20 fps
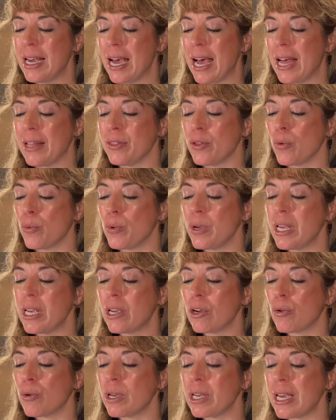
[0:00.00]
and the
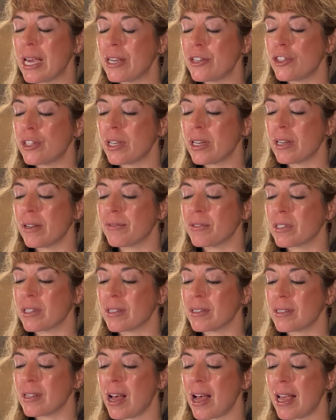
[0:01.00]
recreation of
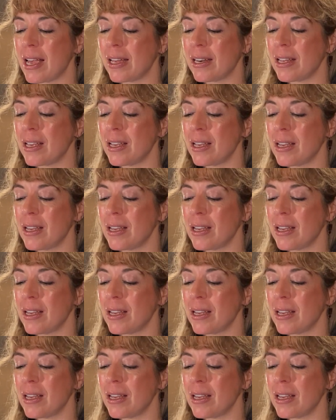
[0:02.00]
society.